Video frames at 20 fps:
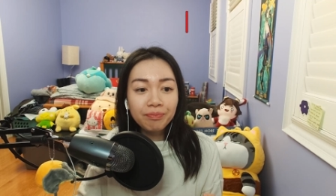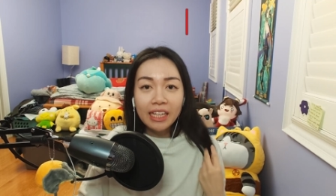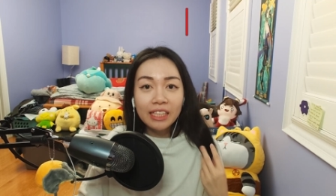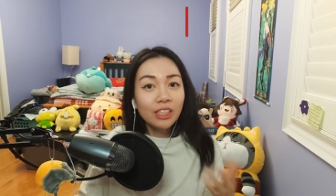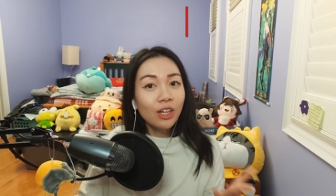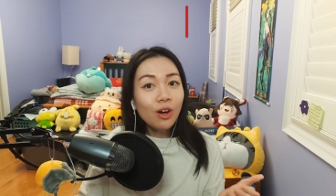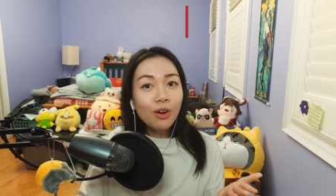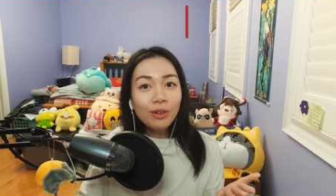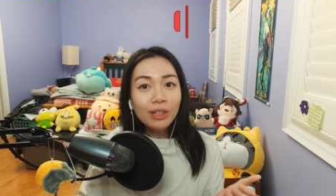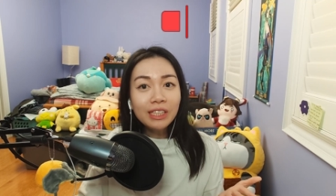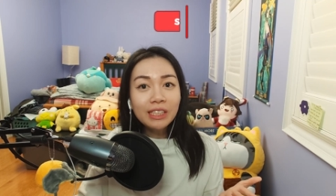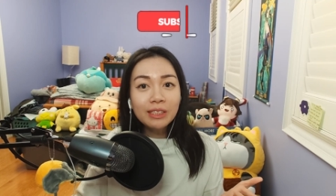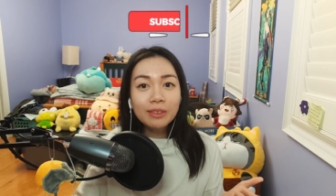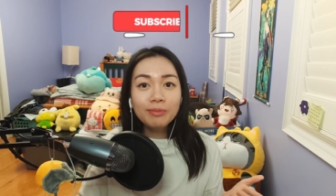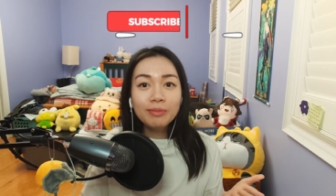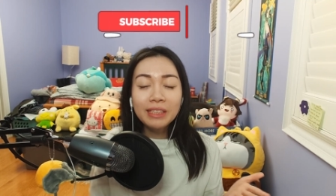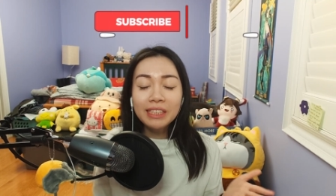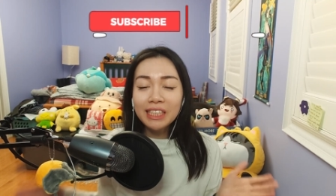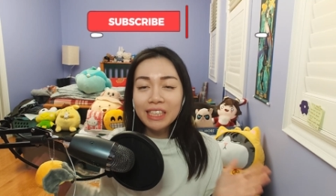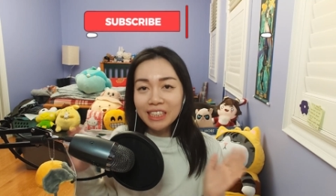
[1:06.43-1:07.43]
As always,
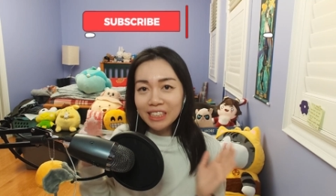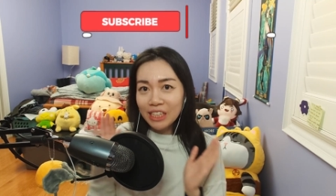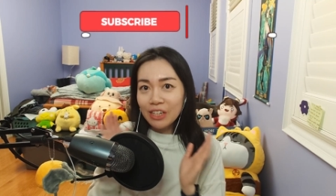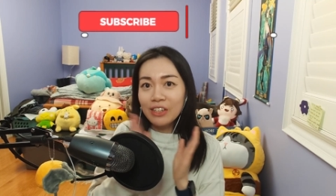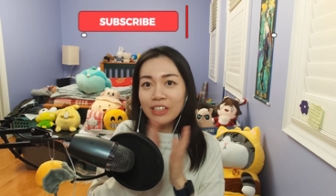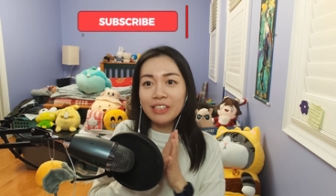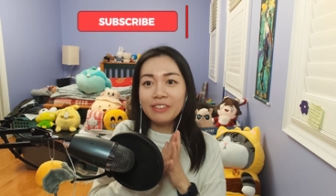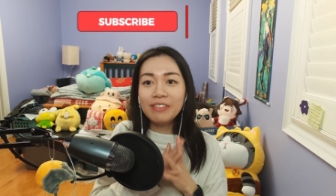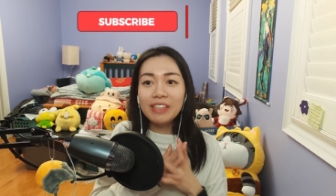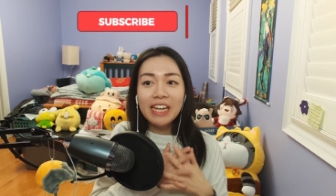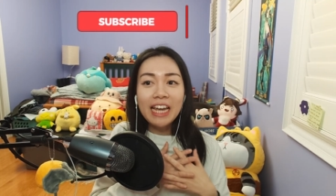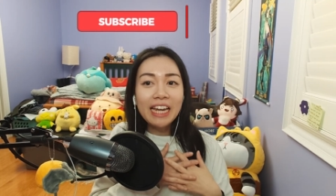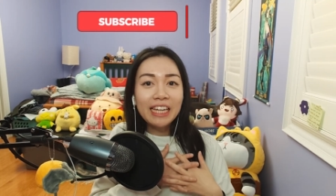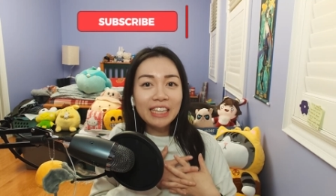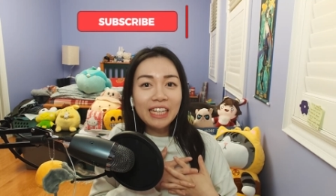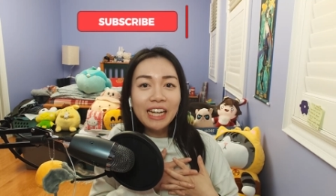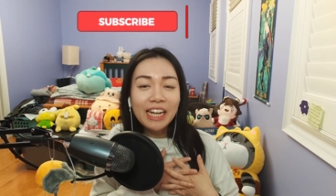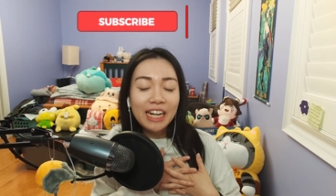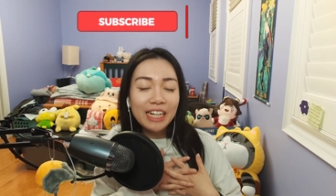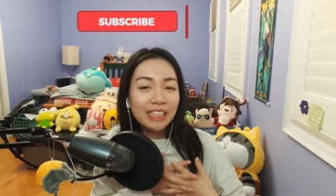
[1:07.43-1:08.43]
please consider leaving
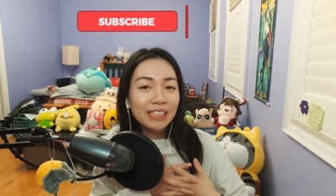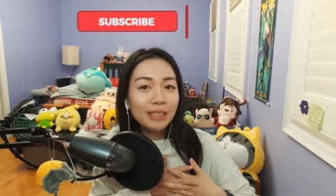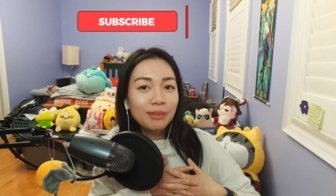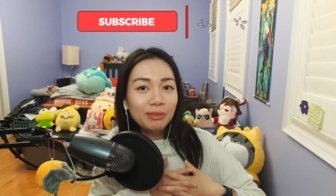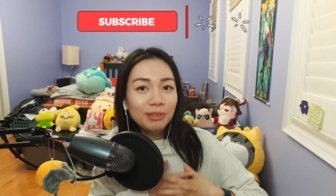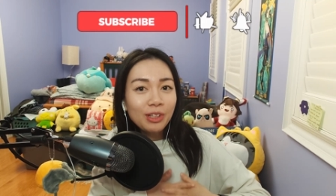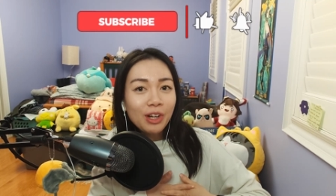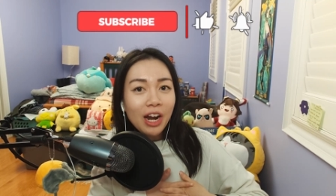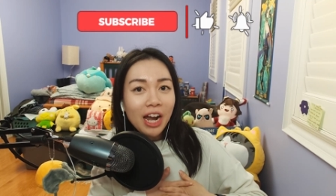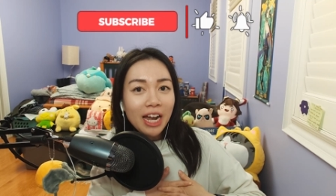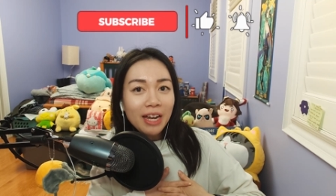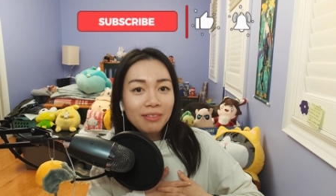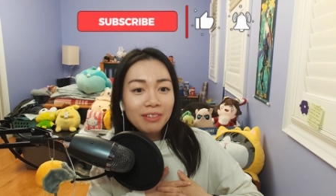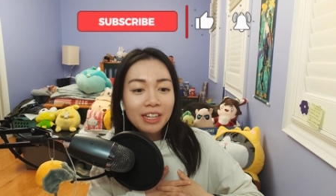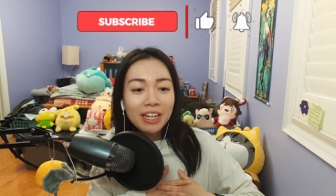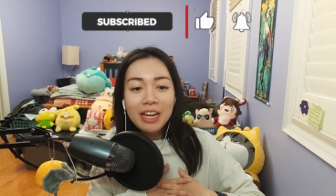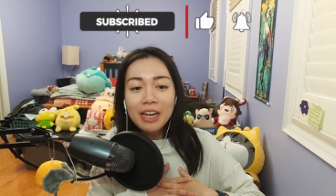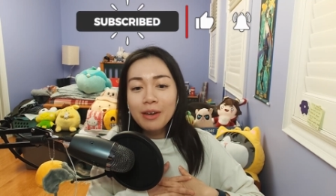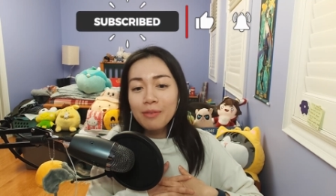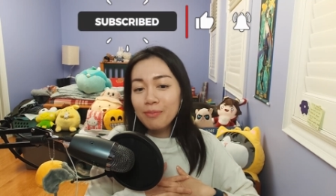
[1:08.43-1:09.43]
a like and a subscribe,
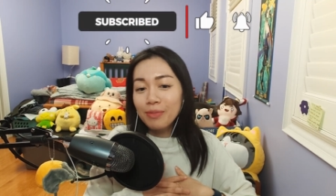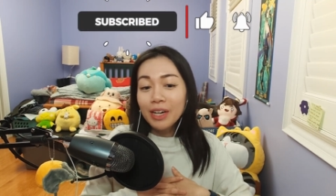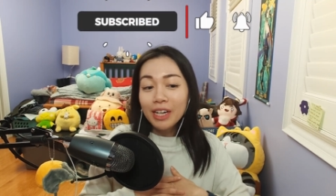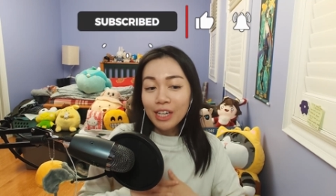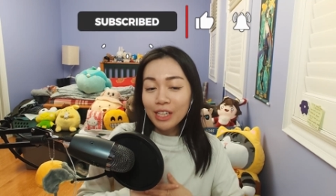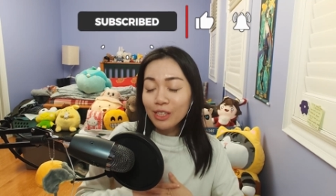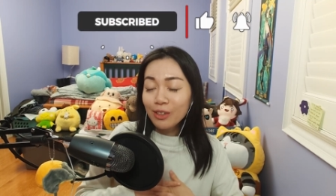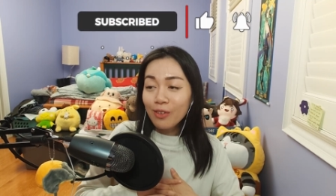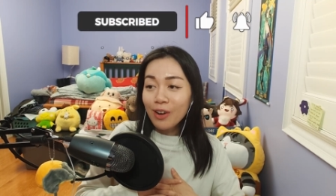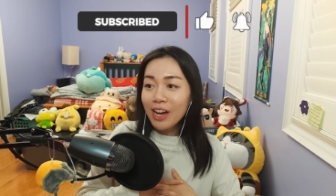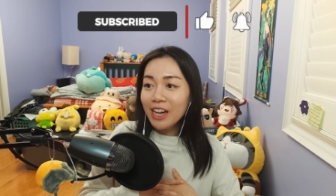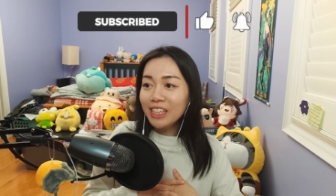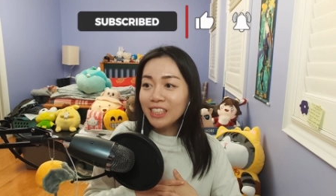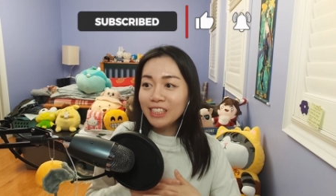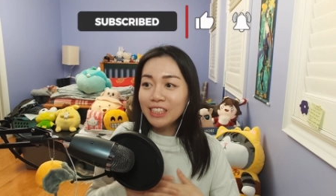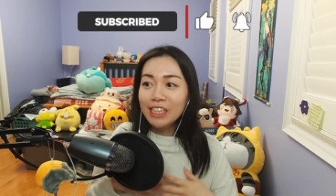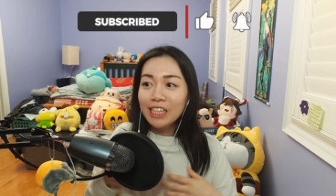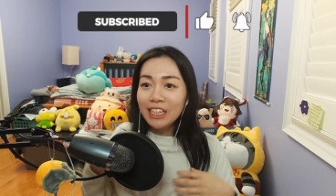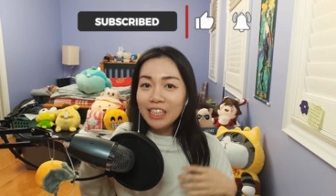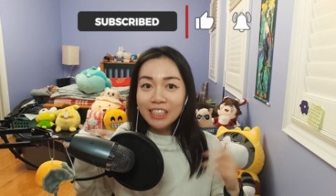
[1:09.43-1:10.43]
but
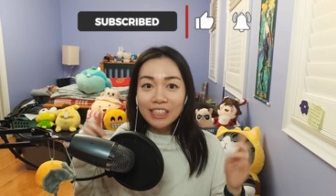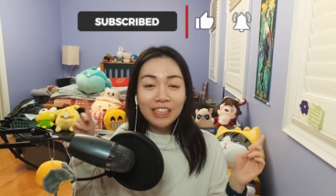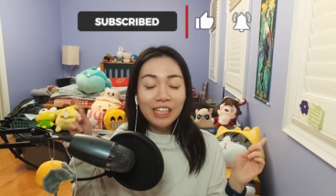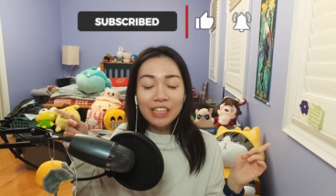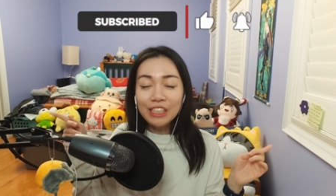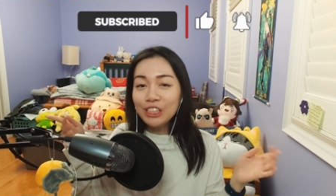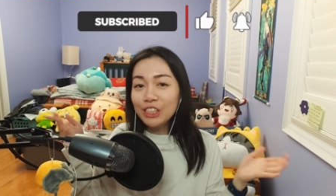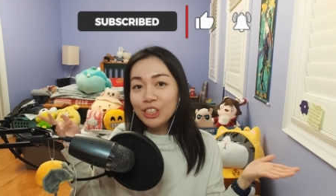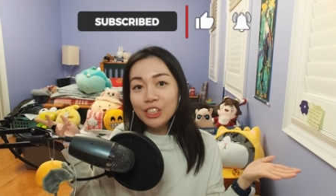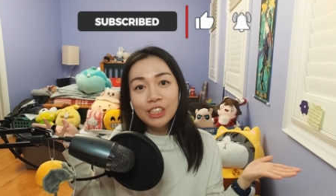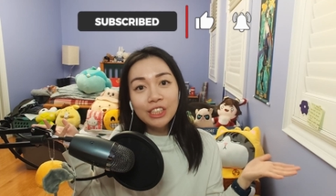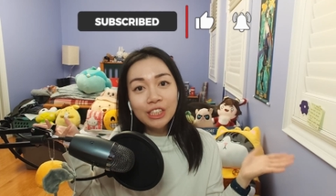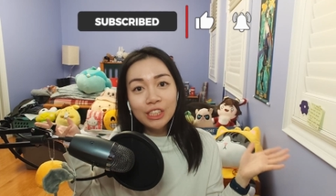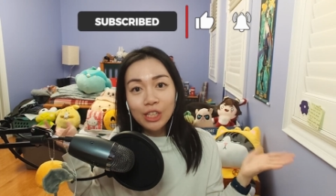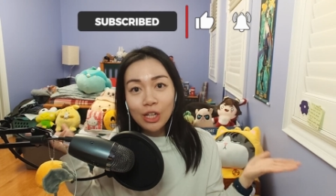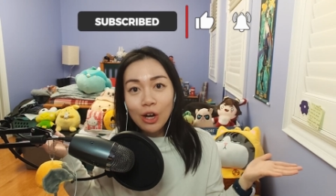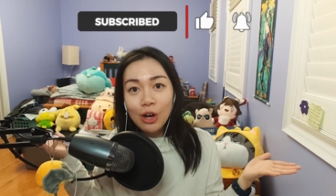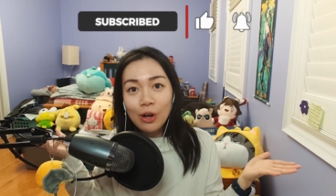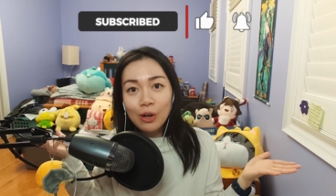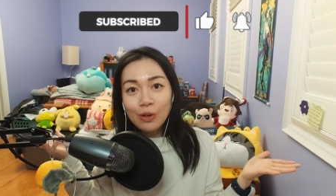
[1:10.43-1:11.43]
otherwise, let's
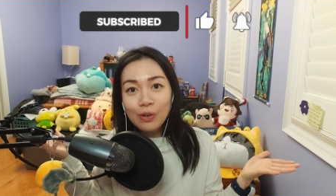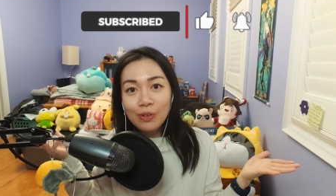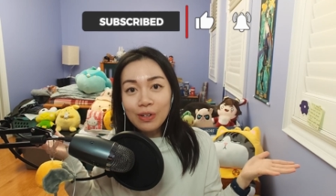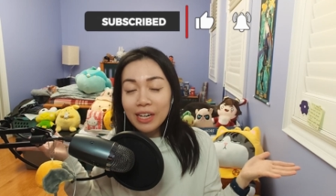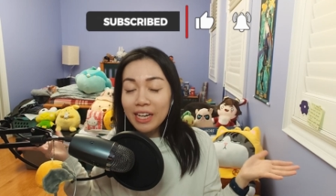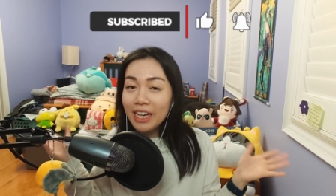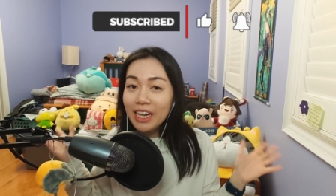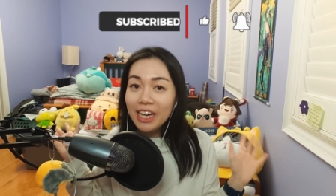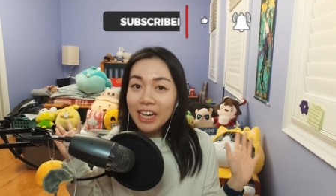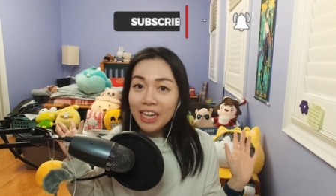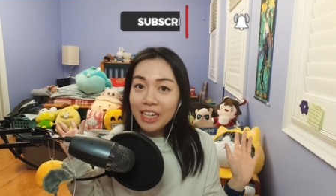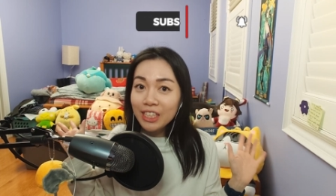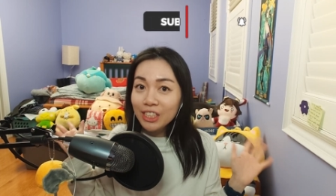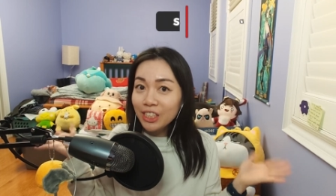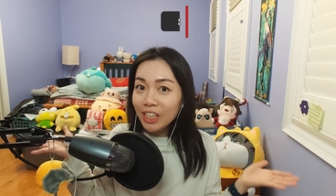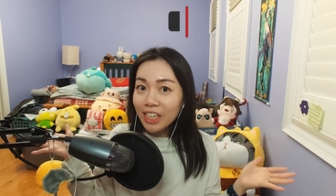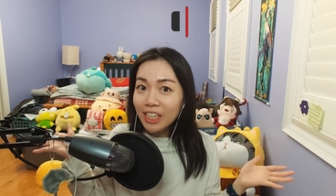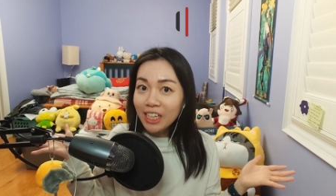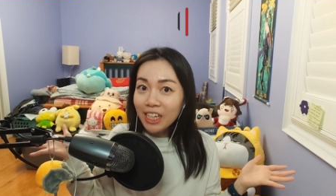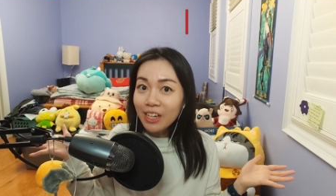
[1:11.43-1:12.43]
just go and
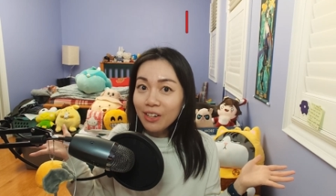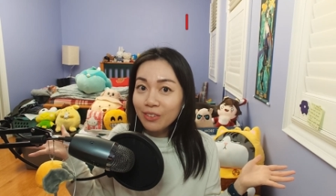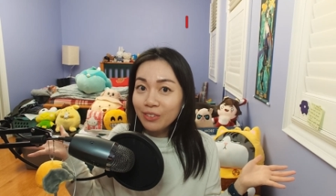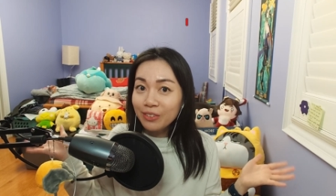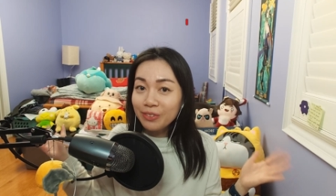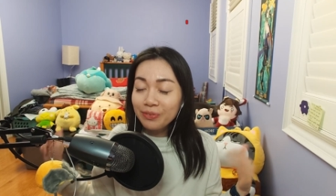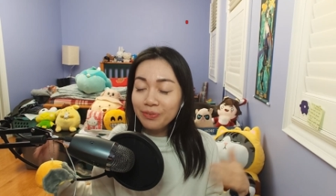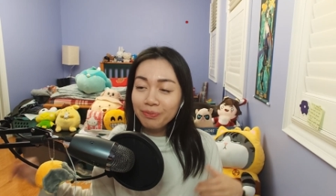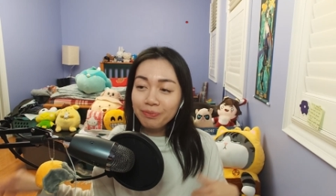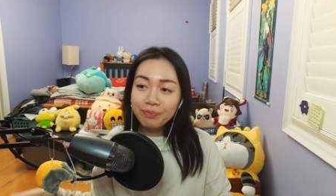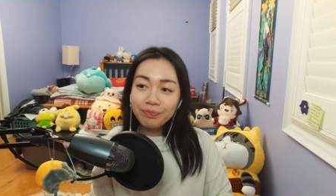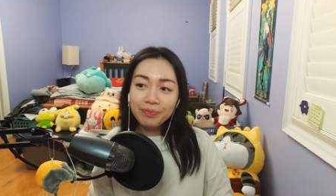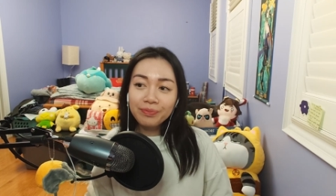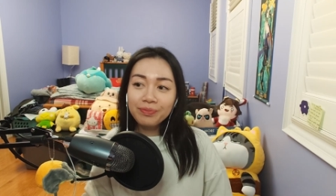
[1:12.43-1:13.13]
check it out.